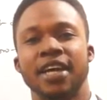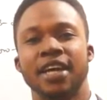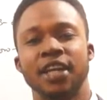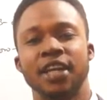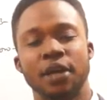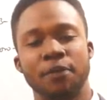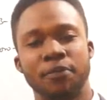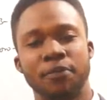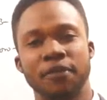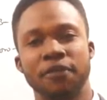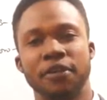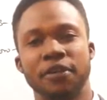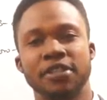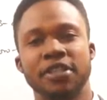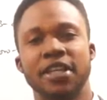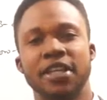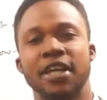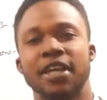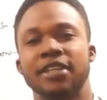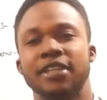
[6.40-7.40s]
In our
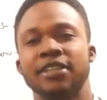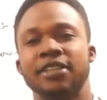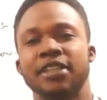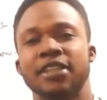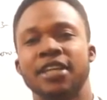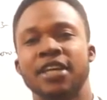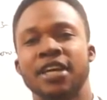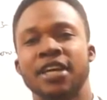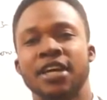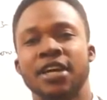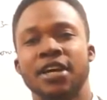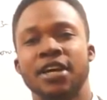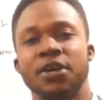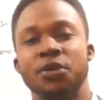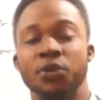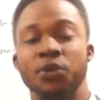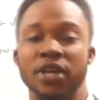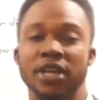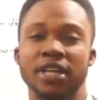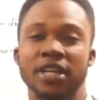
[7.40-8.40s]
previous class,
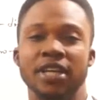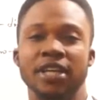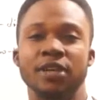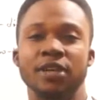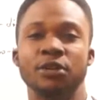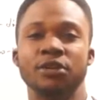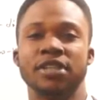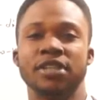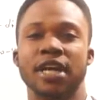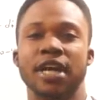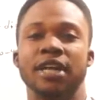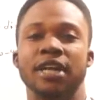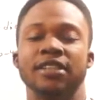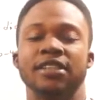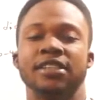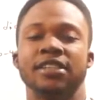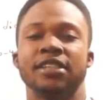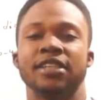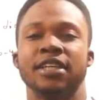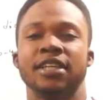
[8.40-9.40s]
we looked
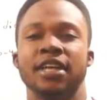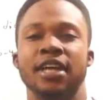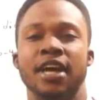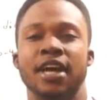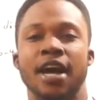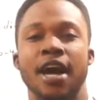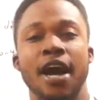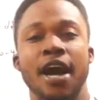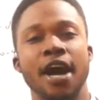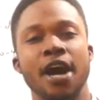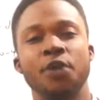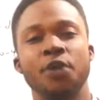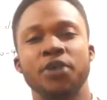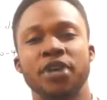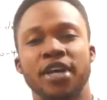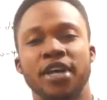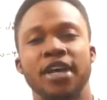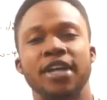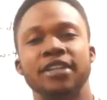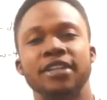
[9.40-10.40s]
at how
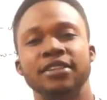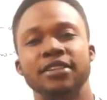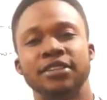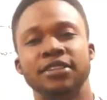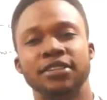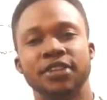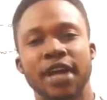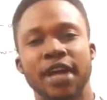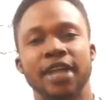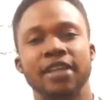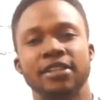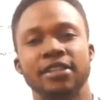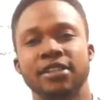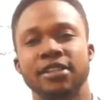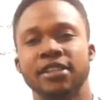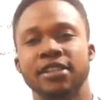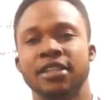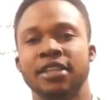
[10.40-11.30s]
we can write